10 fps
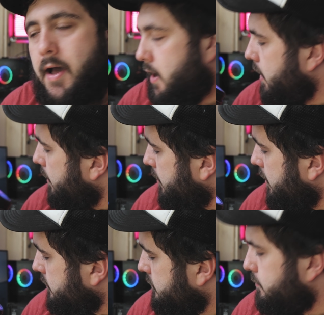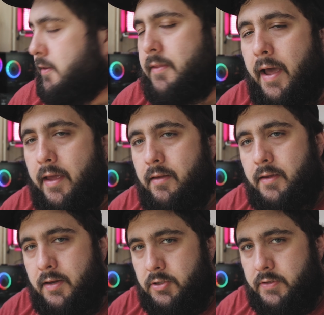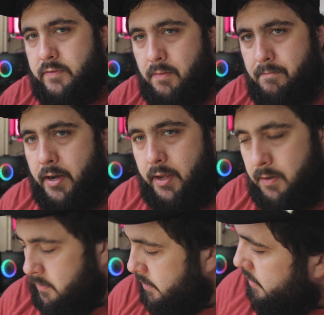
and I'll explain that in just a minute.